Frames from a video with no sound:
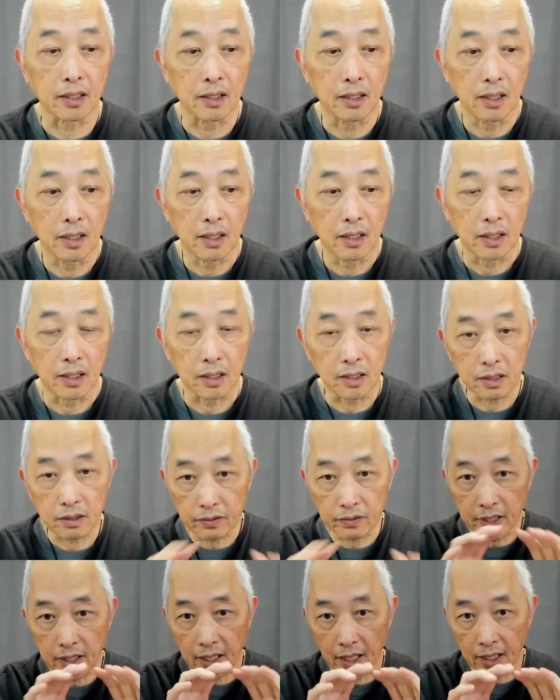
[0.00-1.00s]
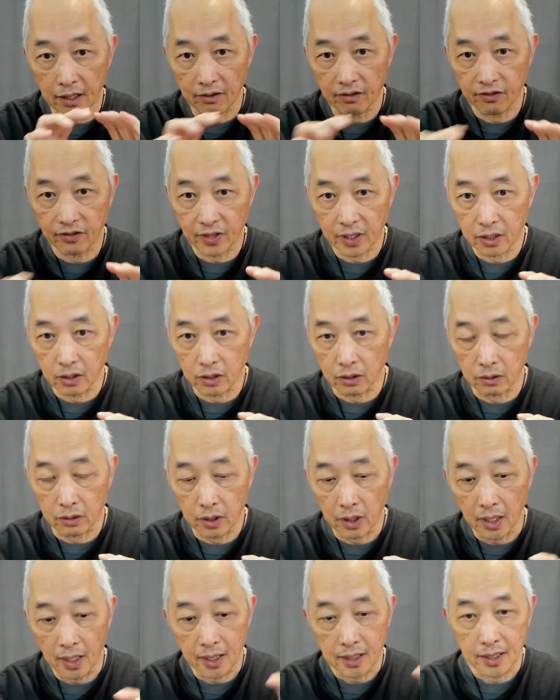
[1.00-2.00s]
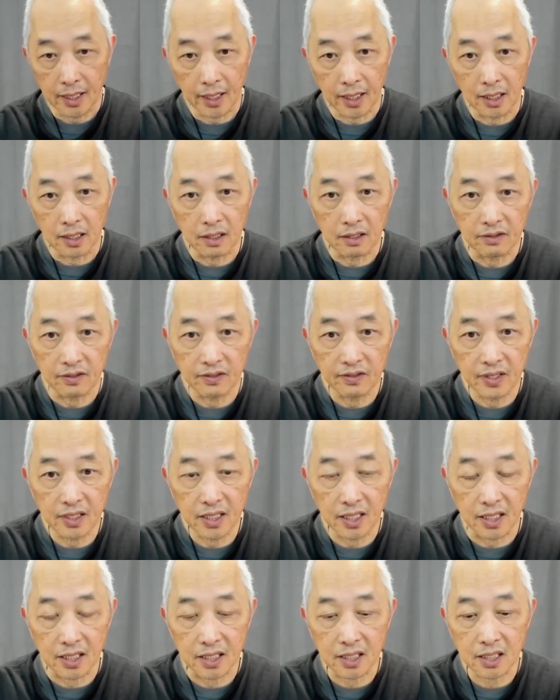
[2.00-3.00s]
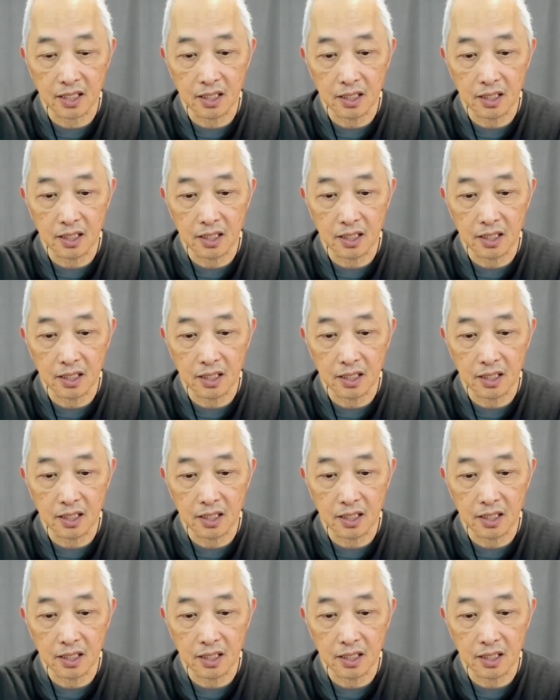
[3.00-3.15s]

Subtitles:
It's really like a funnel, taking the physics